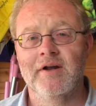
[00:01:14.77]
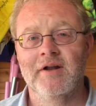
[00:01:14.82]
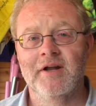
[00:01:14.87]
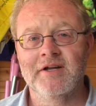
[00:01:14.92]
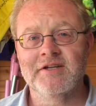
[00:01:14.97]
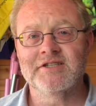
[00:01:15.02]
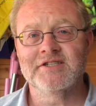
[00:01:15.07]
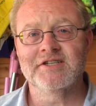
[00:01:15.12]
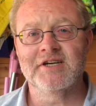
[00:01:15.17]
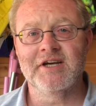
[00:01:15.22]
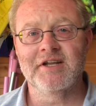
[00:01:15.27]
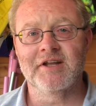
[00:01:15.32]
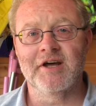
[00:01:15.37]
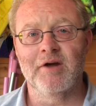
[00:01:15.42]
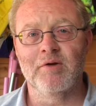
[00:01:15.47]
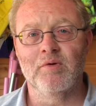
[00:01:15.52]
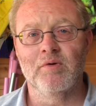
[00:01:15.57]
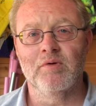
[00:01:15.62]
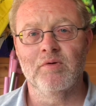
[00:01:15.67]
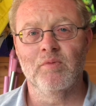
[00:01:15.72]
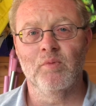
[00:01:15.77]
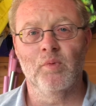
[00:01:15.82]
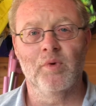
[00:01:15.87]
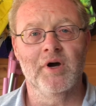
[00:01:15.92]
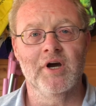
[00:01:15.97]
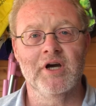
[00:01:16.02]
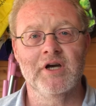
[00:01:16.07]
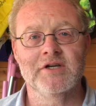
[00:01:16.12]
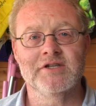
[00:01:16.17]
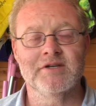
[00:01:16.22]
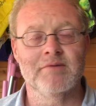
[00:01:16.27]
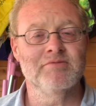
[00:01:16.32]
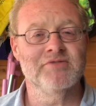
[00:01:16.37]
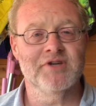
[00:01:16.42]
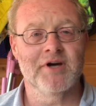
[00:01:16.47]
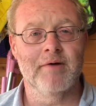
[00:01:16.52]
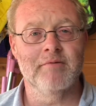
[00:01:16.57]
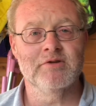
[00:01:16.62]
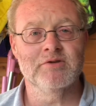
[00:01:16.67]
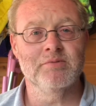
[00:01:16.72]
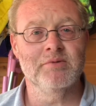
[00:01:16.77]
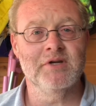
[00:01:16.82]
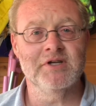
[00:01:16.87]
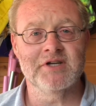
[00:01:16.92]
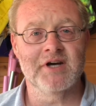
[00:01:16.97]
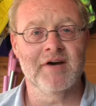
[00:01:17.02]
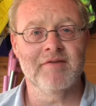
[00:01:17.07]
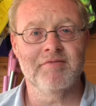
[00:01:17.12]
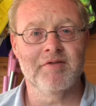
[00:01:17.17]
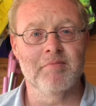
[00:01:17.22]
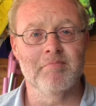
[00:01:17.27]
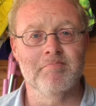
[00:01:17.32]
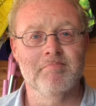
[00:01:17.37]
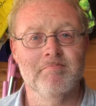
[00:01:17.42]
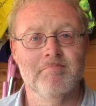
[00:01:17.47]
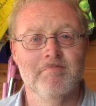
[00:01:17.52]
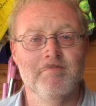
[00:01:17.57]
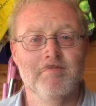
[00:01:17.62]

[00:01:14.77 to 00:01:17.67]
Let's see then why sometimes we need to have them.